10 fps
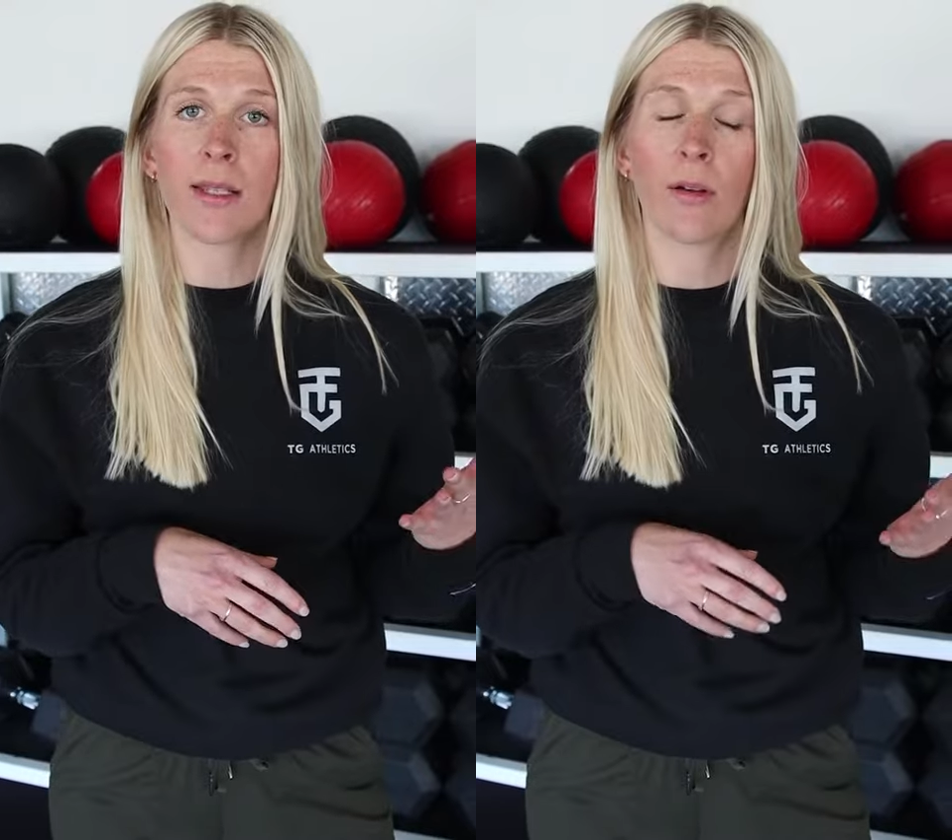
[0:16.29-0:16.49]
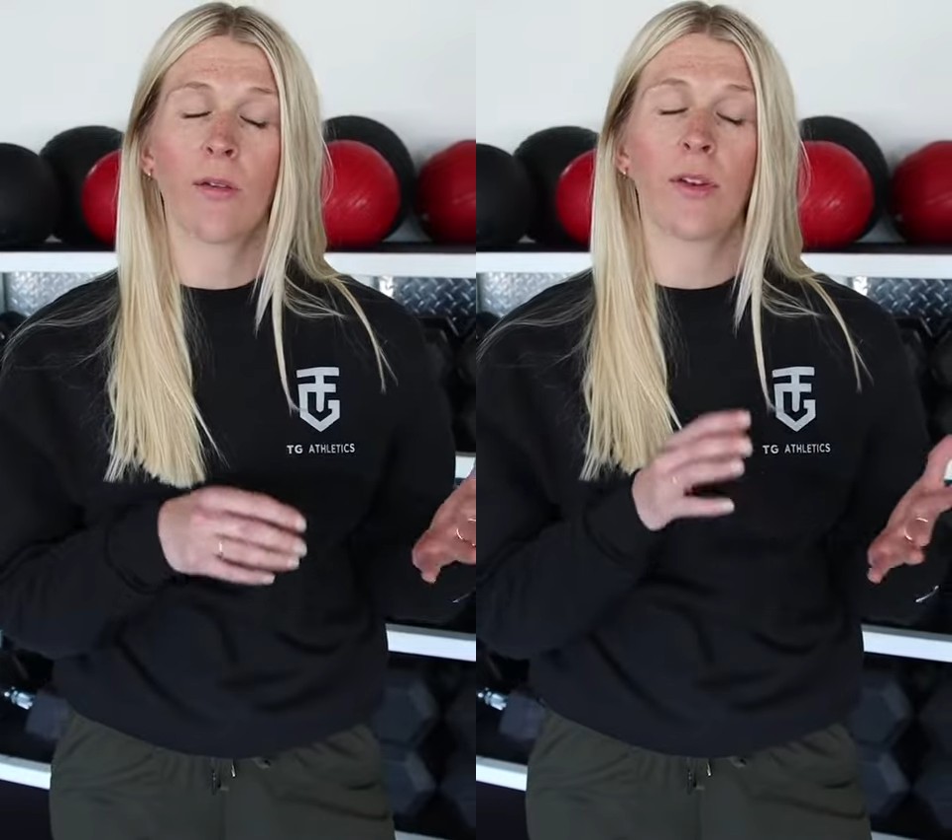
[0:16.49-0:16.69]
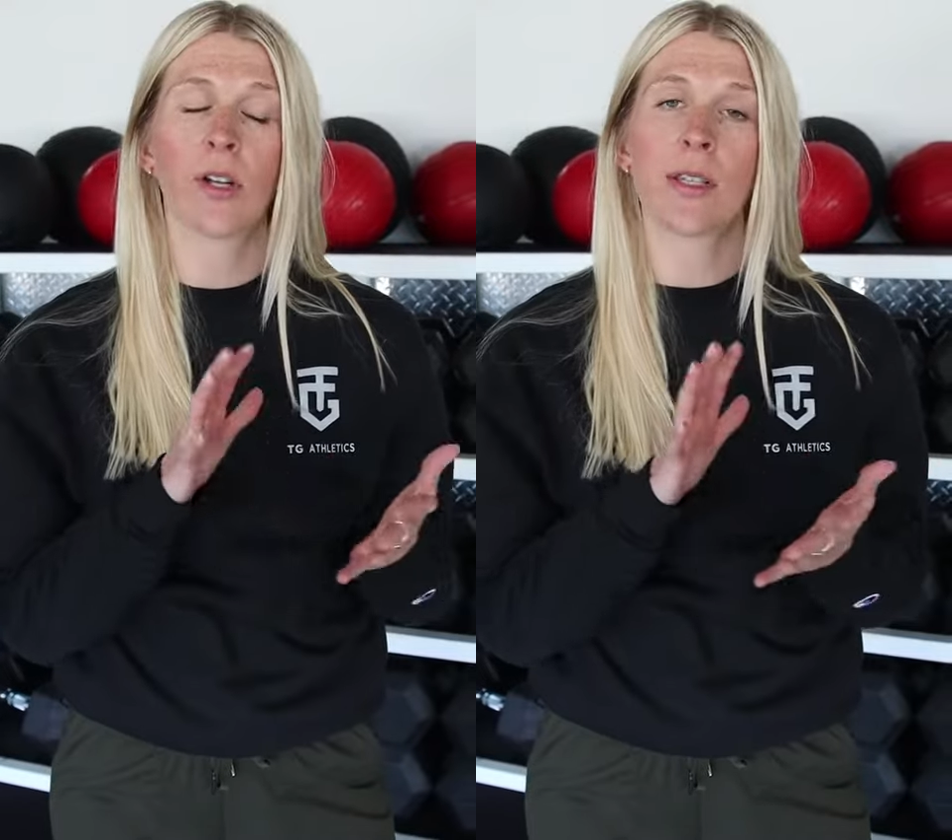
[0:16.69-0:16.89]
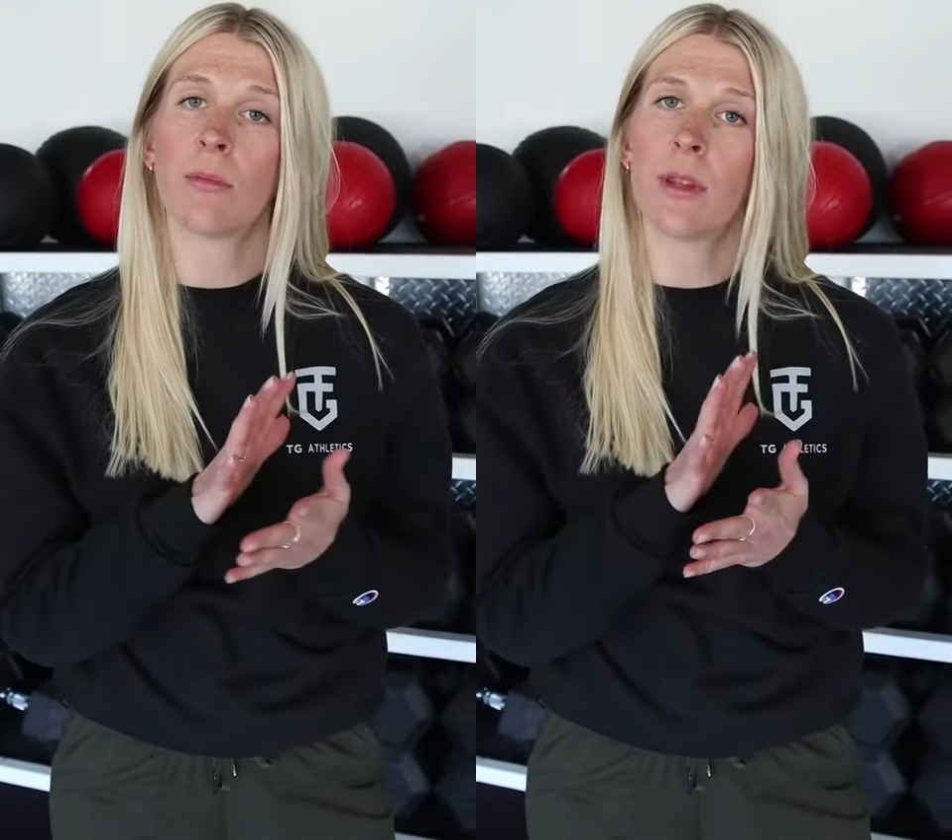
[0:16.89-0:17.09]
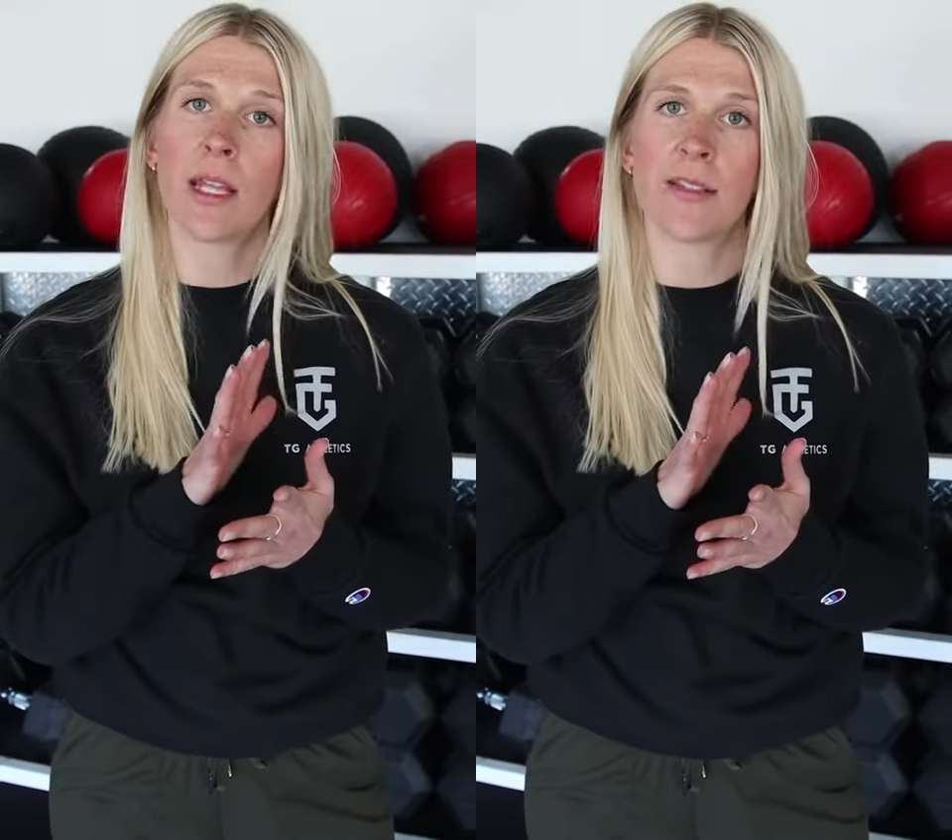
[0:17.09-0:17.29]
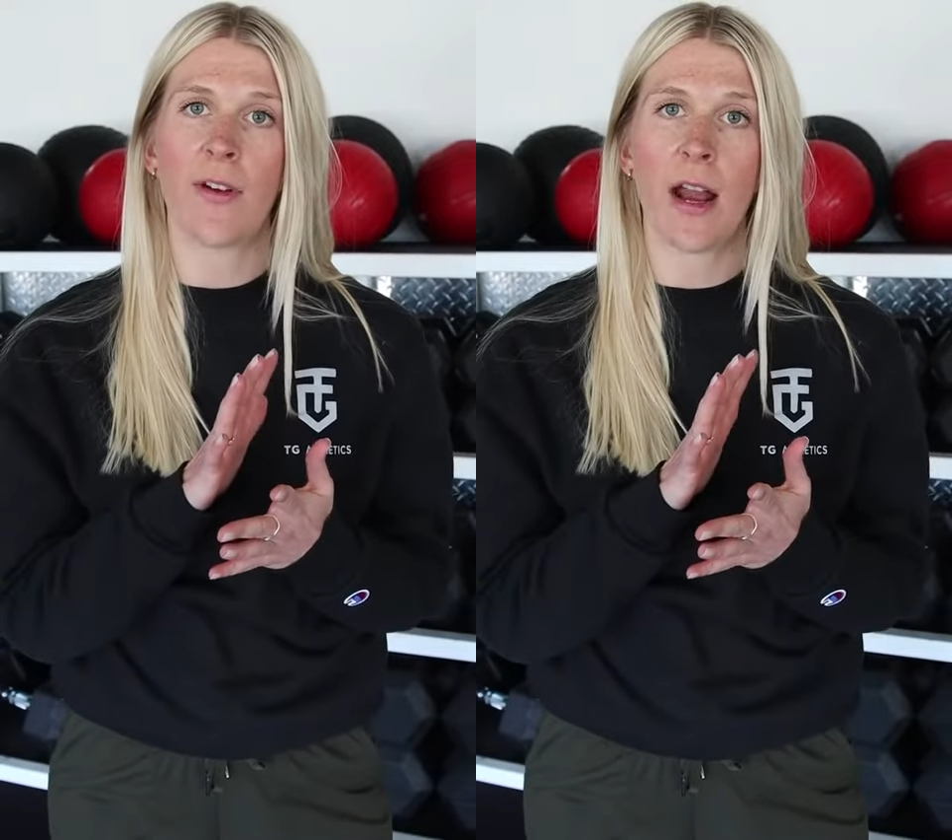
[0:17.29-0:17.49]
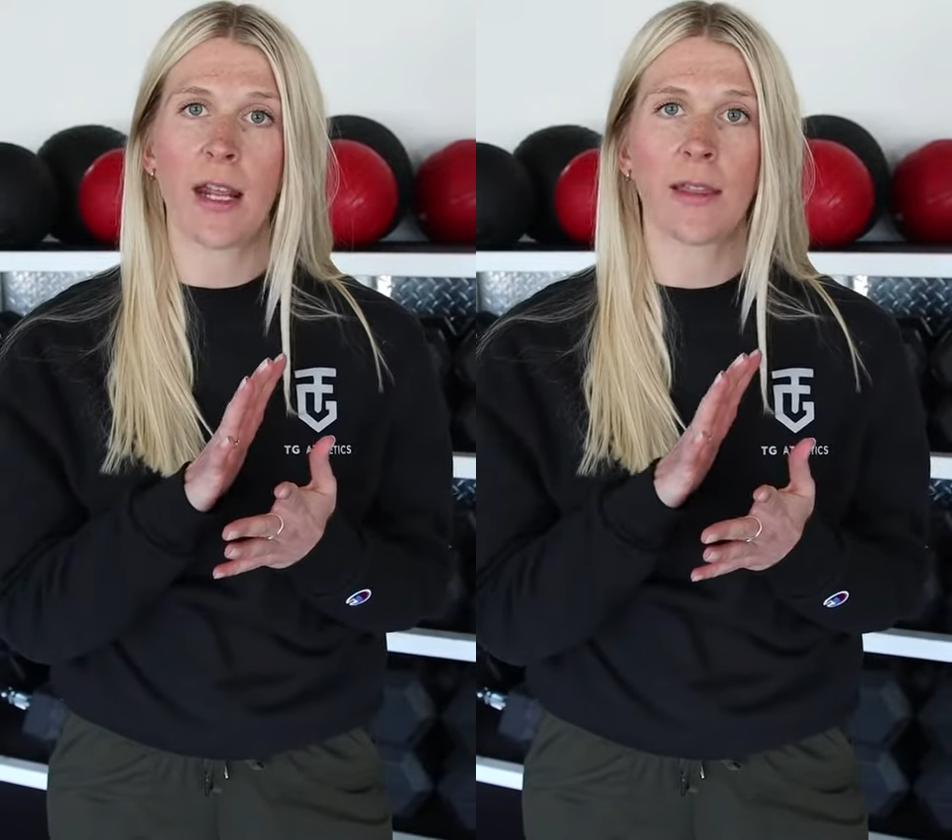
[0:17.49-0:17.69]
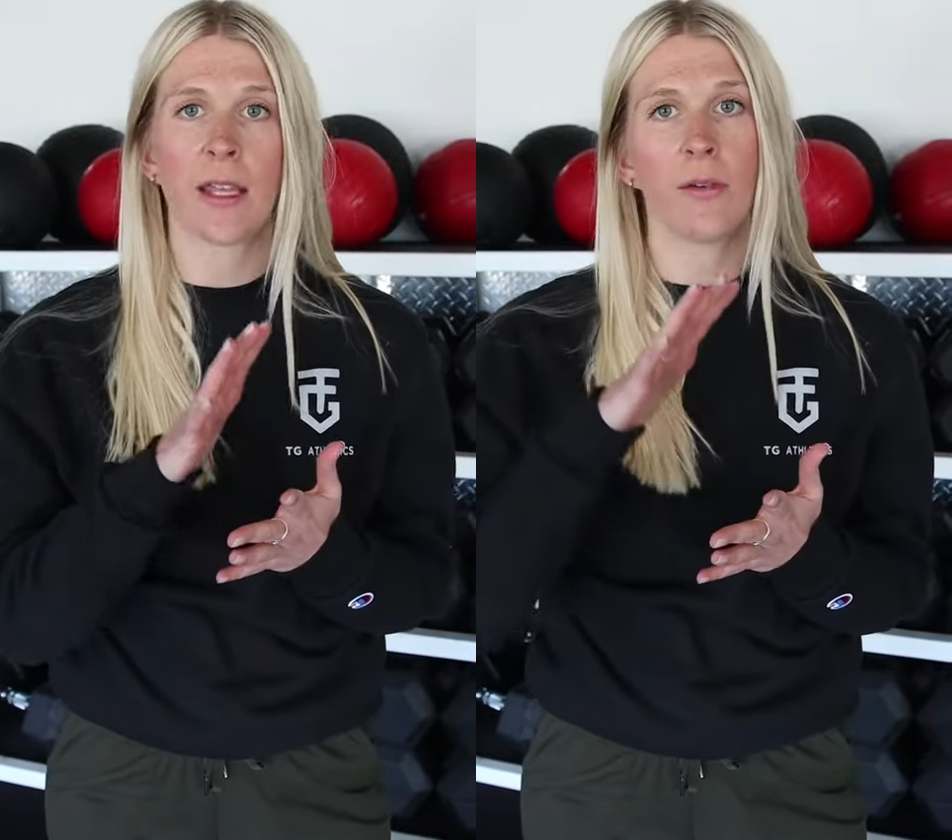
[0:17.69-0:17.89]
So if you're someone that's
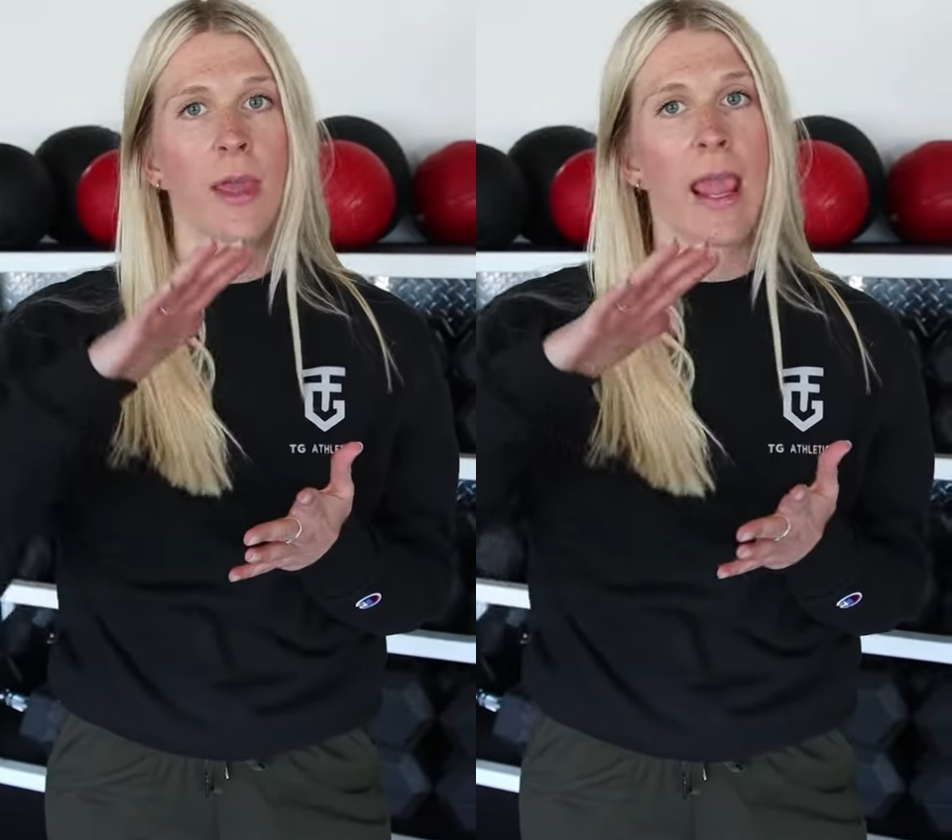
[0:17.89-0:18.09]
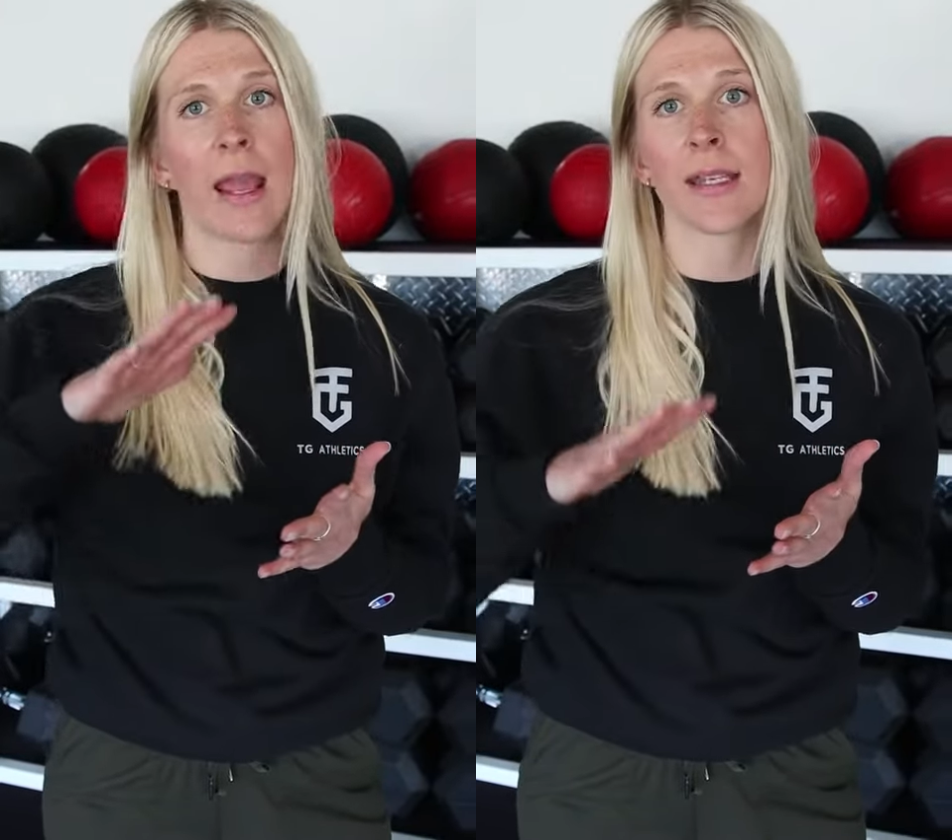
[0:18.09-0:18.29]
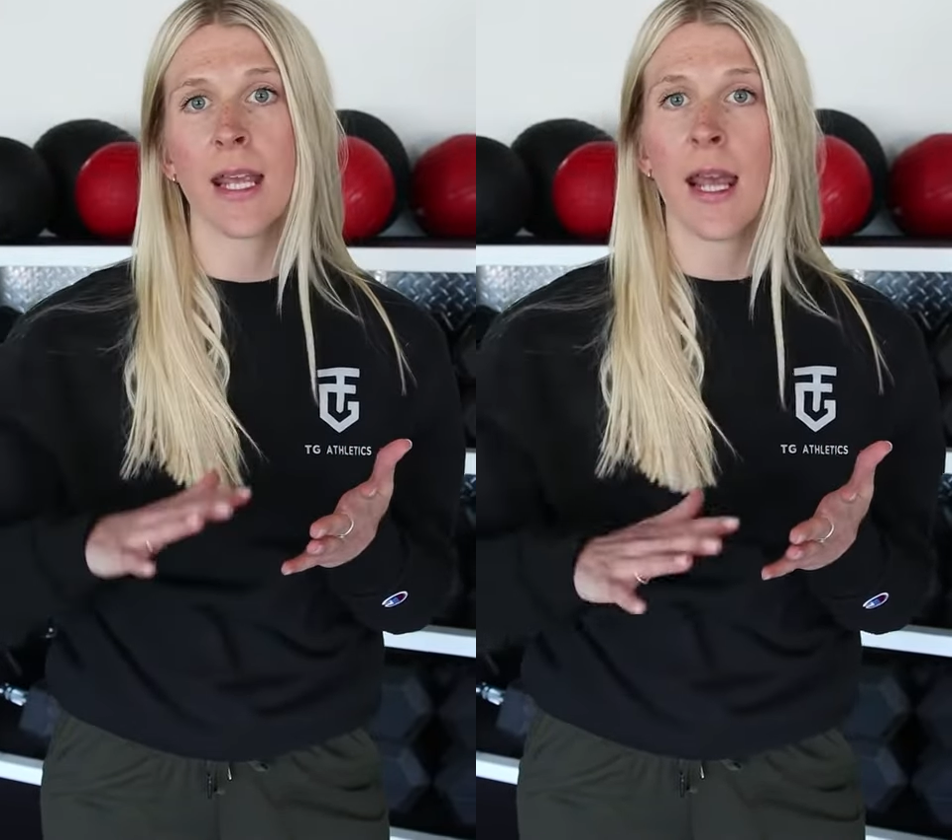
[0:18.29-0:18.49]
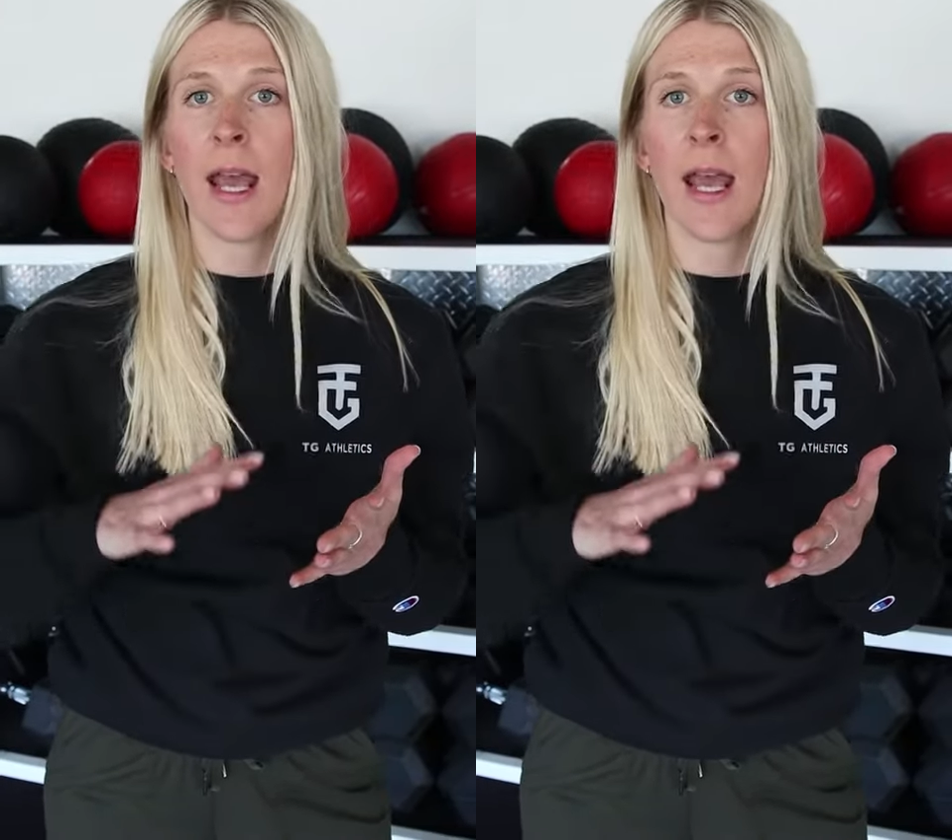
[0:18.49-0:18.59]
finding that you can't